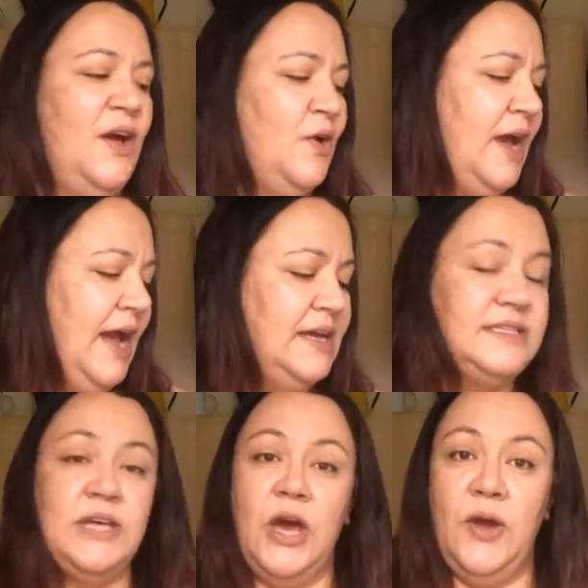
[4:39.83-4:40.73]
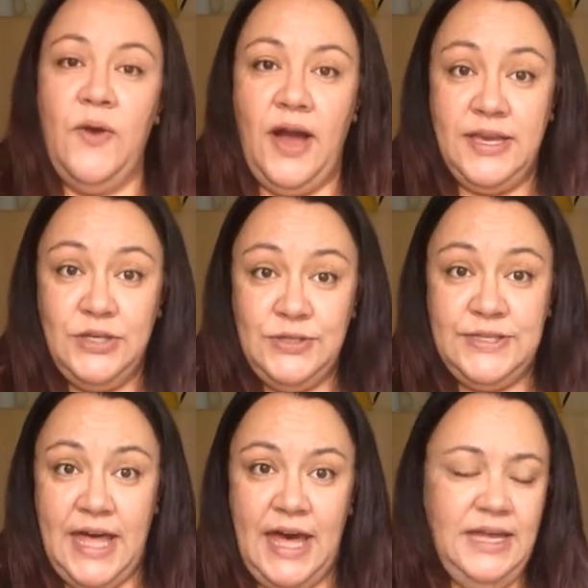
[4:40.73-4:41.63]
Okay, so I
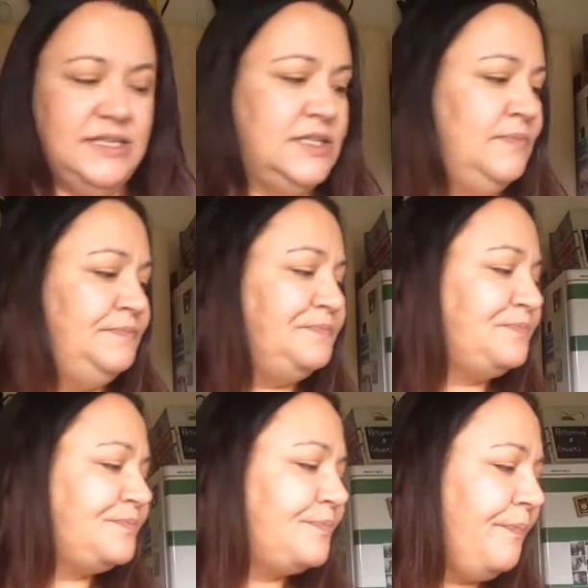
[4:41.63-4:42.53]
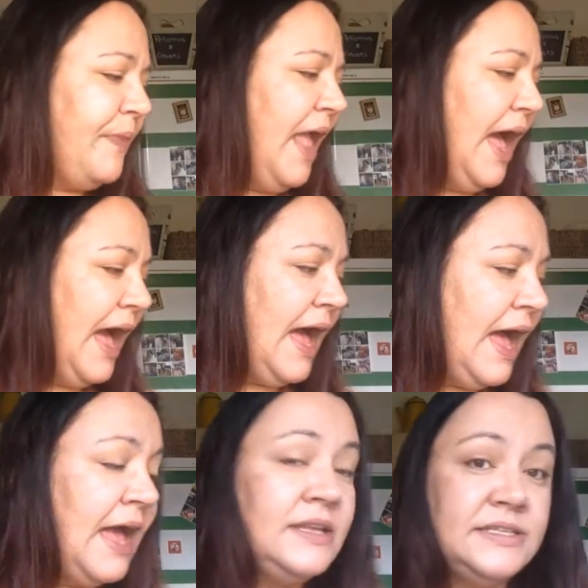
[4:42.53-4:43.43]
use that
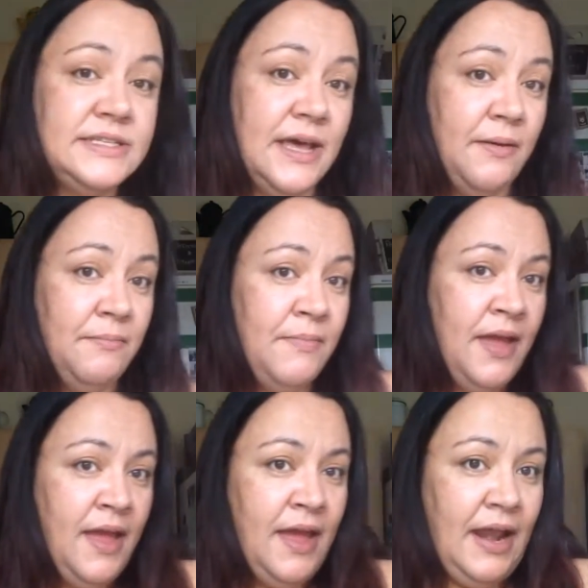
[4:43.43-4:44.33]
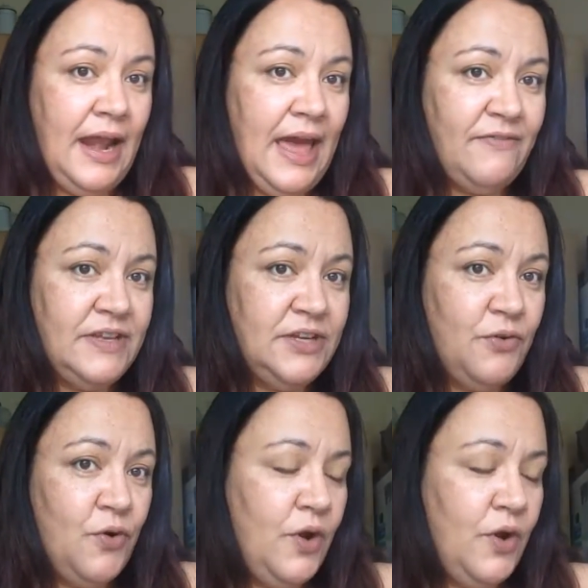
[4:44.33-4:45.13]
and some lavender